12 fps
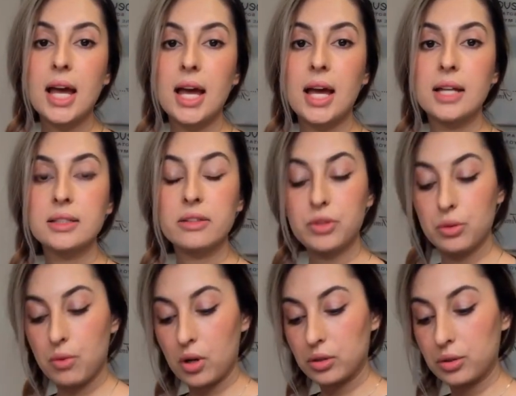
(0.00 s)
and if you
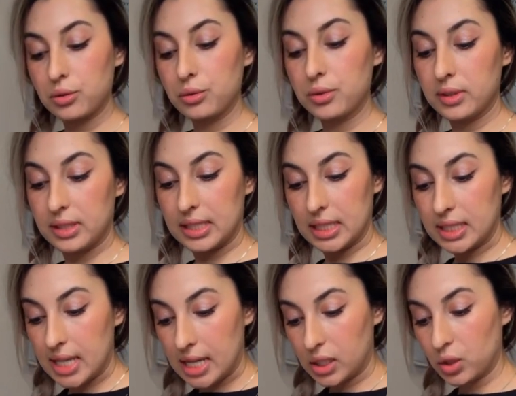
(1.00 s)
want to sit
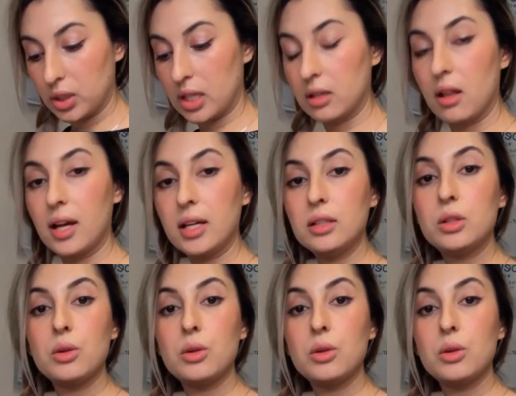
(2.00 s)
next to the client,